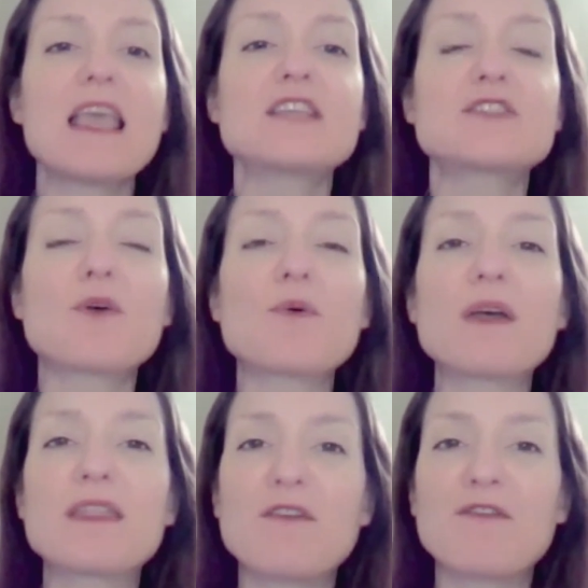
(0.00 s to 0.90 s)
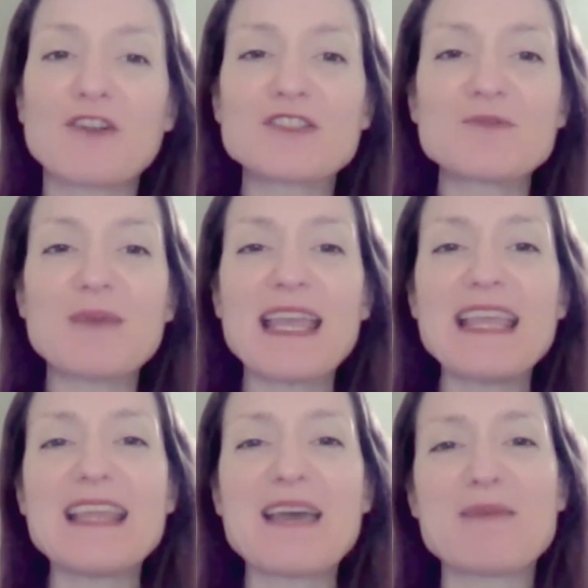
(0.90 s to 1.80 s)
So the first
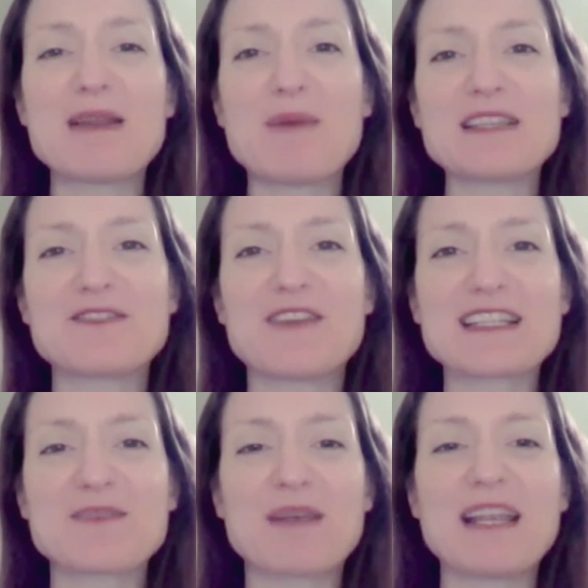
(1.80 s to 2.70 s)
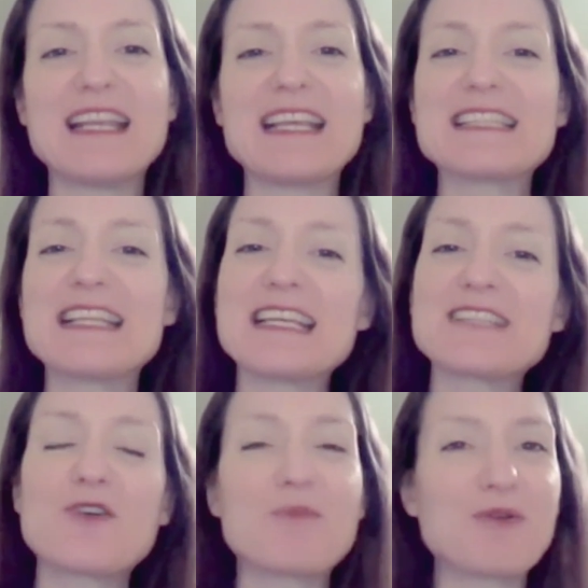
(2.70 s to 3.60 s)
way that menopause affects the brain is this
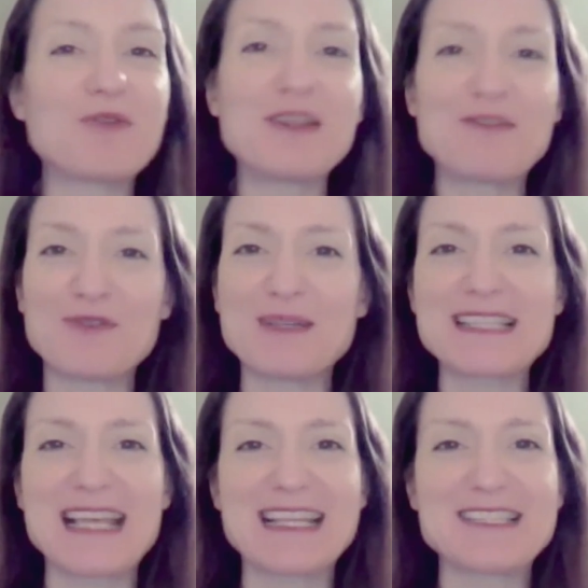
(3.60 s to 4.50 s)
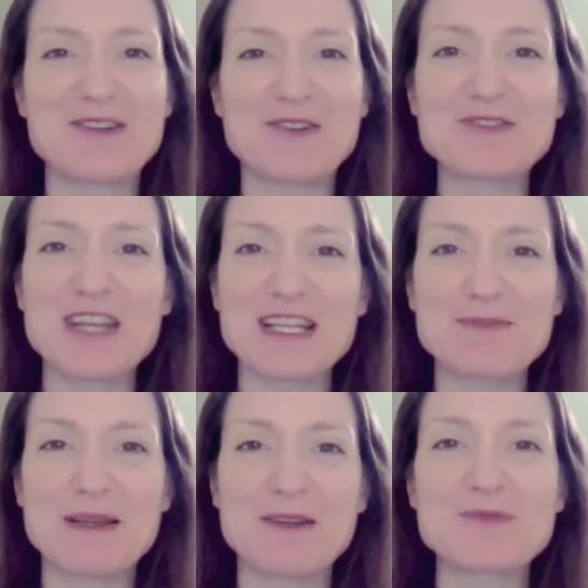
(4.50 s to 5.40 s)
hormonal influence on these
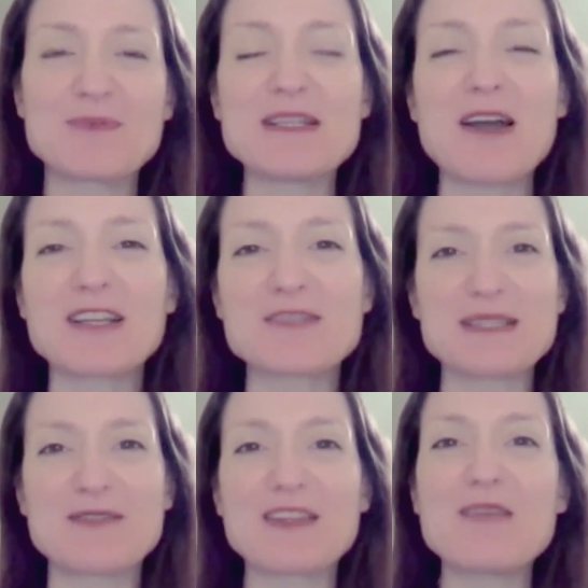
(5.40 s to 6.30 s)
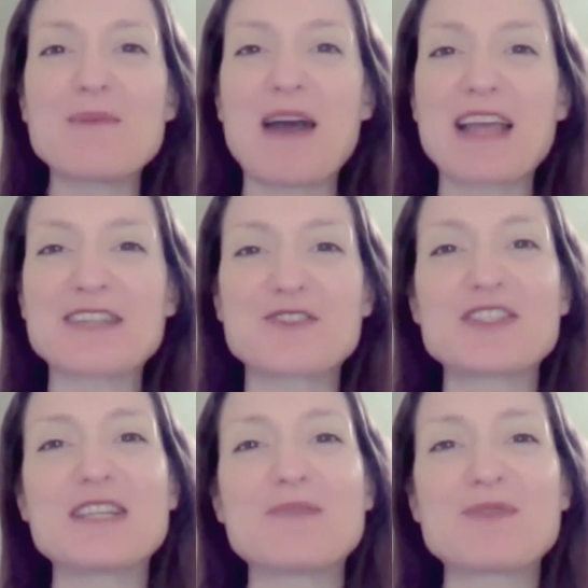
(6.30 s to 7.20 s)
neurotransmitters. We talked specifically about
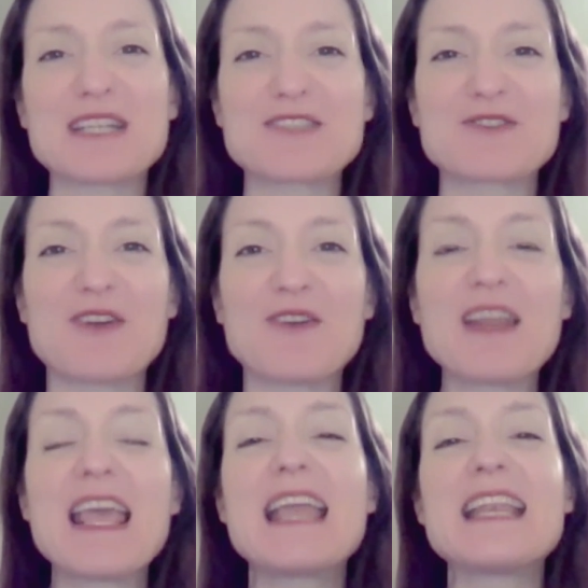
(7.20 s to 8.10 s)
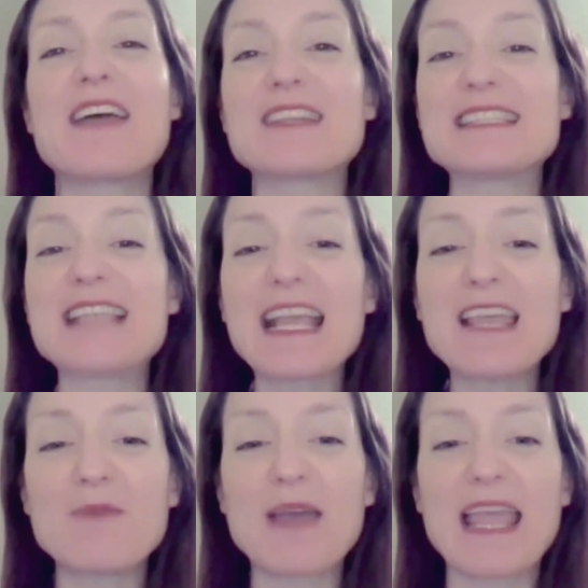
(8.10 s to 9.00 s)
estrogen and progesterone. Now, the
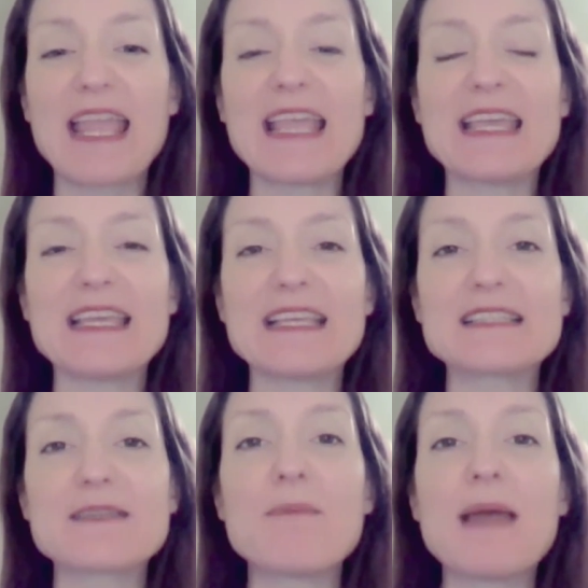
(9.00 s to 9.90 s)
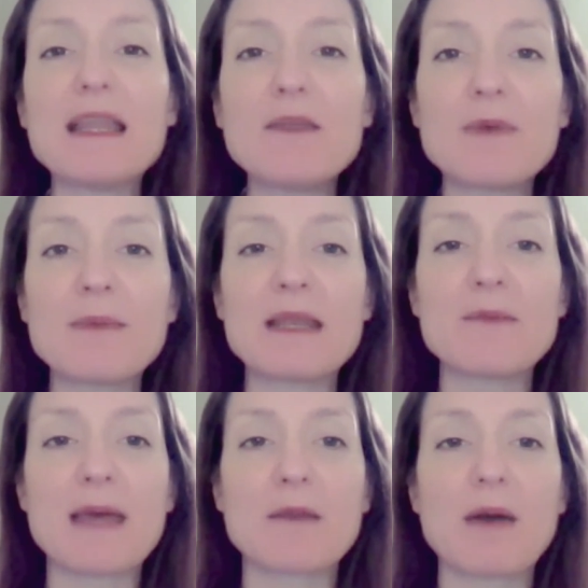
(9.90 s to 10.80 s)
second way is many women
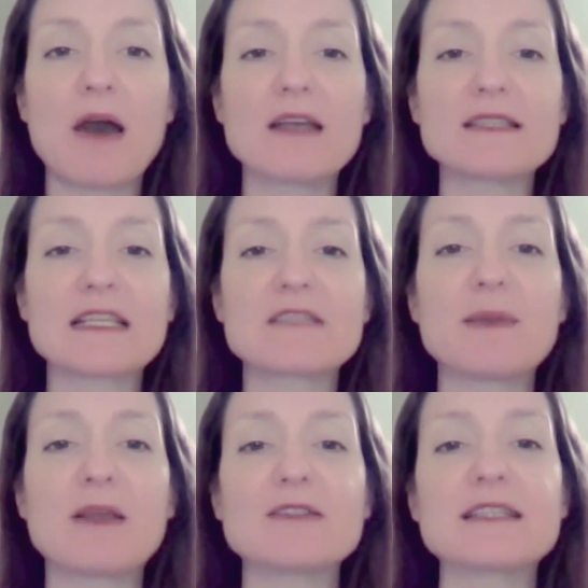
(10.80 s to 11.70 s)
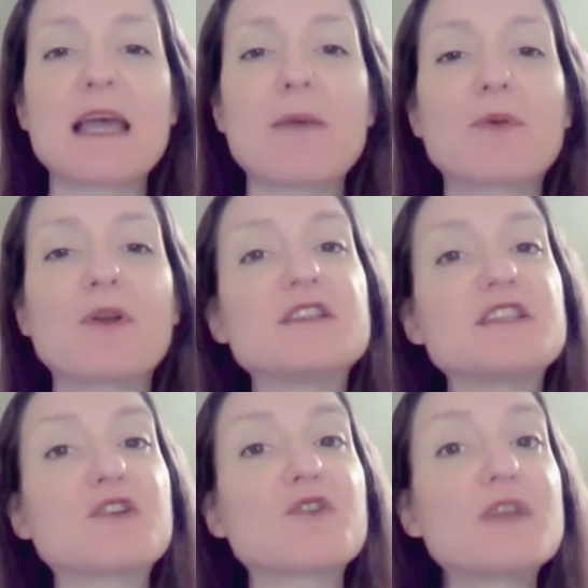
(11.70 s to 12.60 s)
in menopause experience a temporary
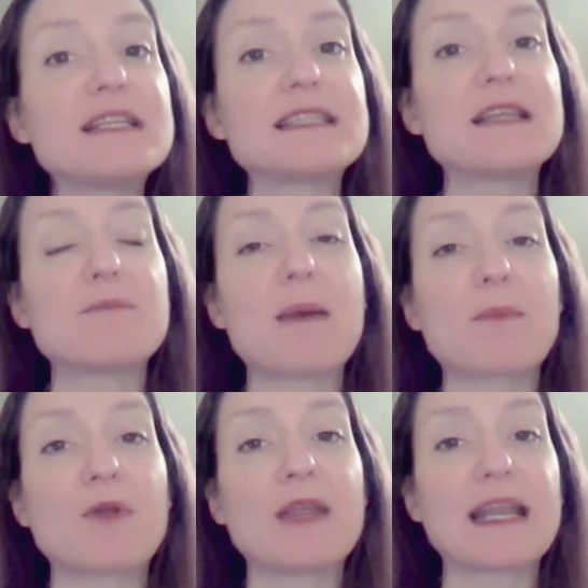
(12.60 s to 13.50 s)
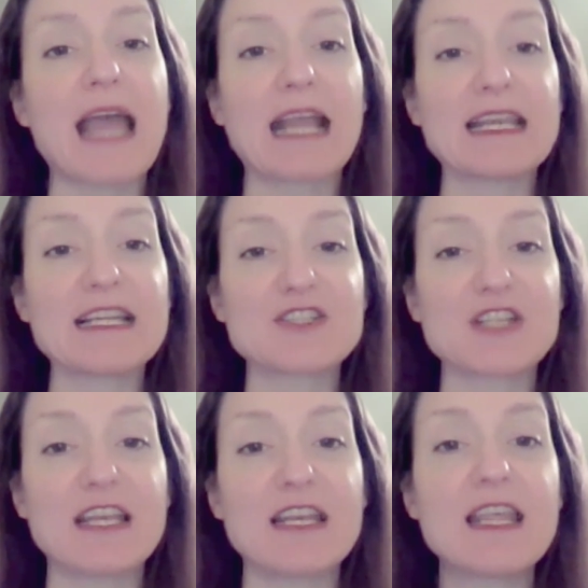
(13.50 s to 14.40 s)
decrease in memory and
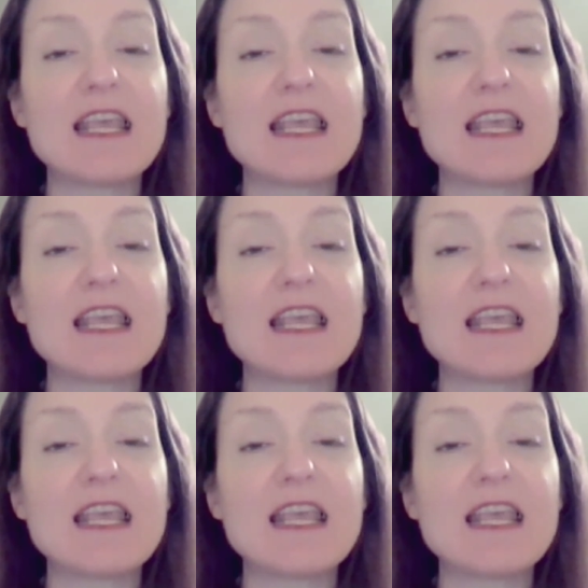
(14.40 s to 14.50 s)
cognition.